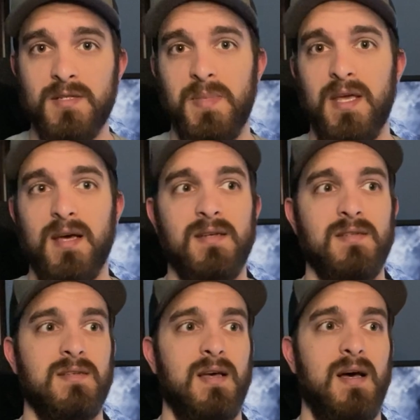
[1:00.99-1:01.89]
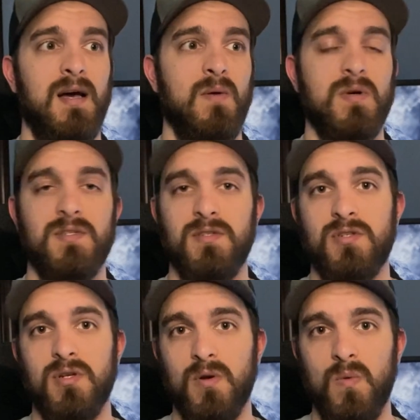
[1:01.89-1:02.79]
is because I wasn't
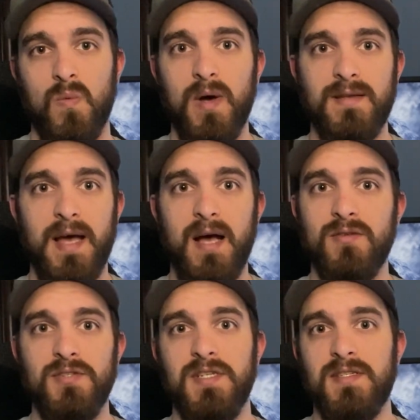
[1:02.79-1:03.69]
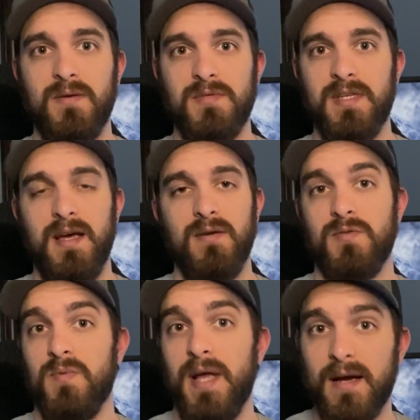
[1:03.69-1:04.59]
sure what allergies I
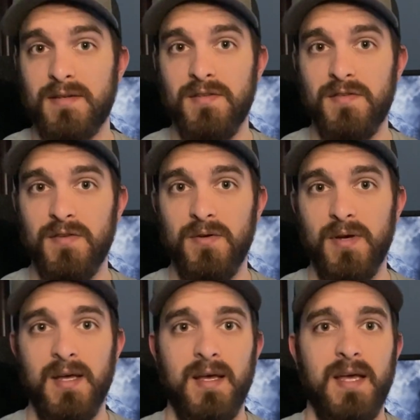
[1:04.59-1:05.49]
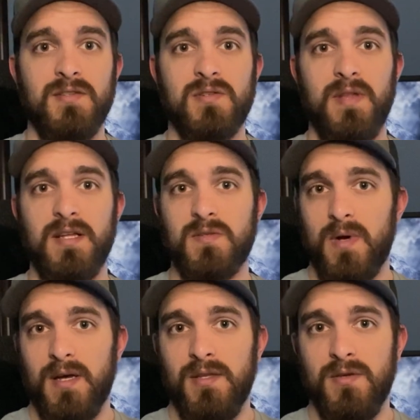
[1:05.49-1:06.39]
was reacting to, and so that's
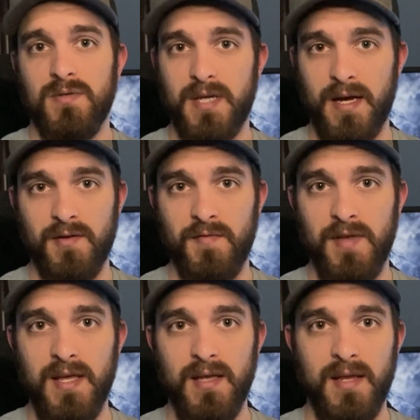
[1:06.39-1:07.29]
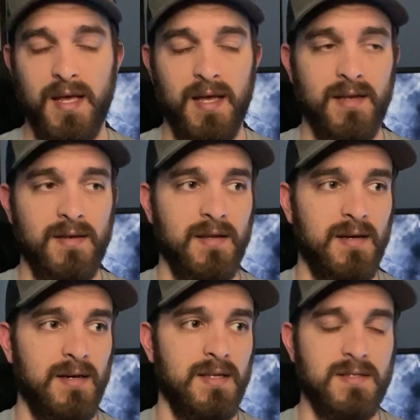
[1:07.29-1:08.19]
why I used Iron Vegan, and
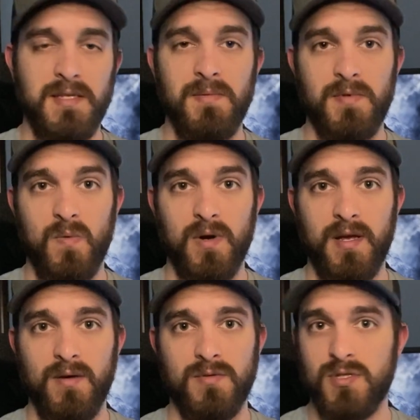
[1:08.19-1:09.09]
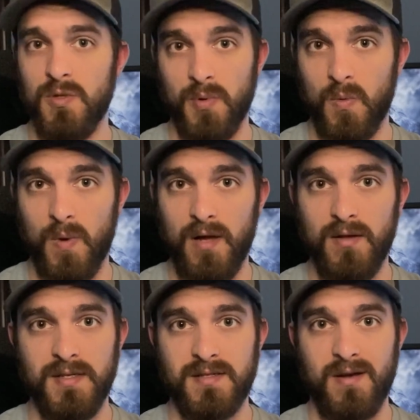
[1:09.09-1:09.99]
it seemed to work out super
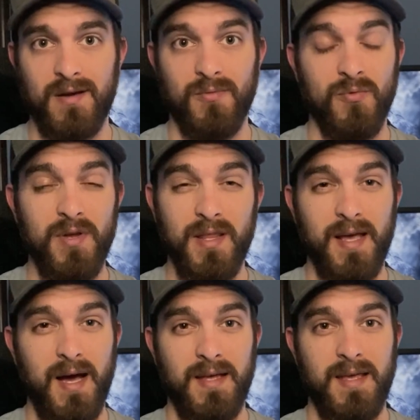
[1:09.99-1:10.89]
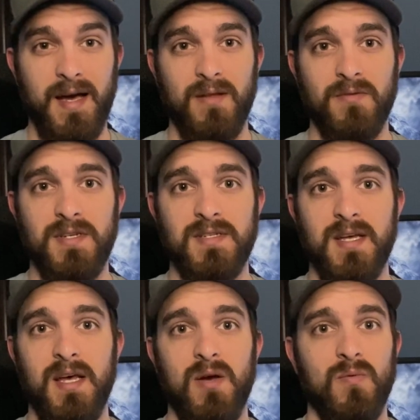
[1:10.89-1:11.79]
well, and it's got really high calories,
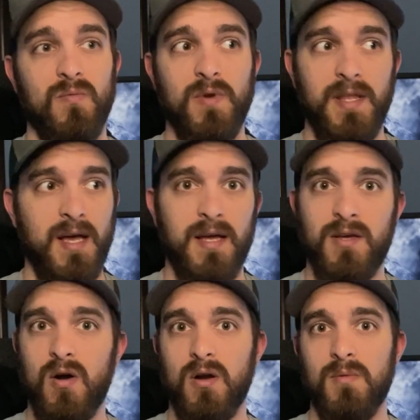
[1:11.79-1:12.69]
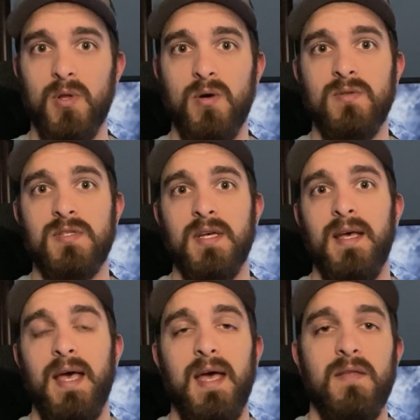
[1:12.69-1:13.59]
really high carb loads,
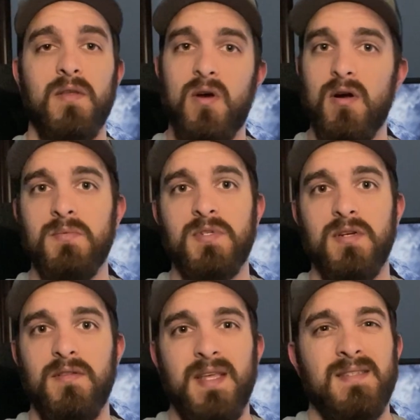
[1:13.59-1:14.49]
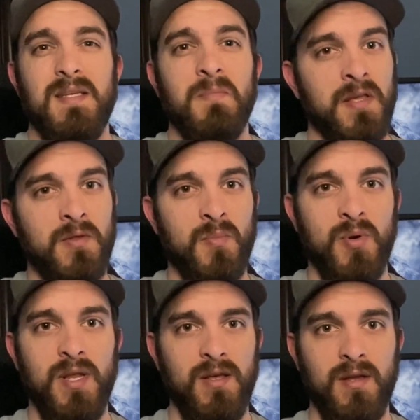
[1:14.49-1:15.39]
and the carbs they seem like they're
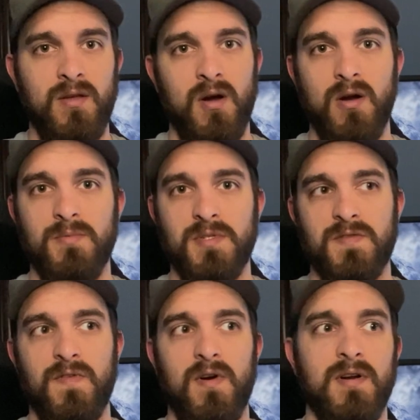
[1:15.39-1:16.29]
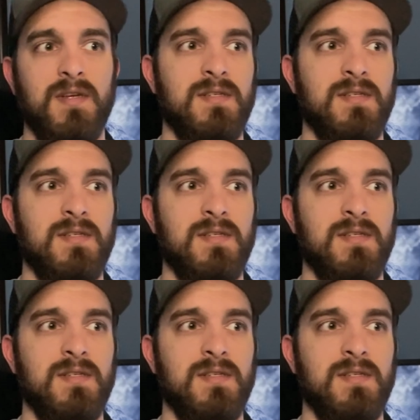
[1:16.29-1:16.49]
pretty good carbs as far